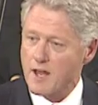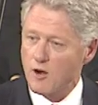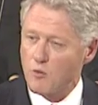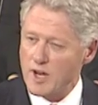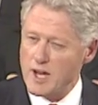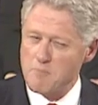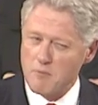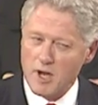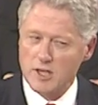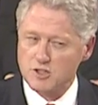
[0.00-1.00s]
We
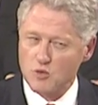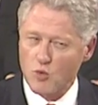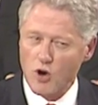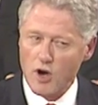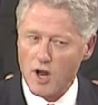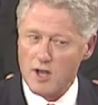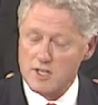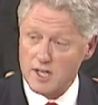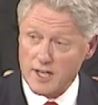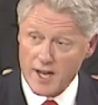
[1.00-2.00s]
must work
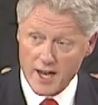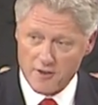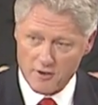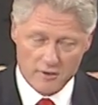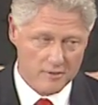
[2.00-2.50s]
together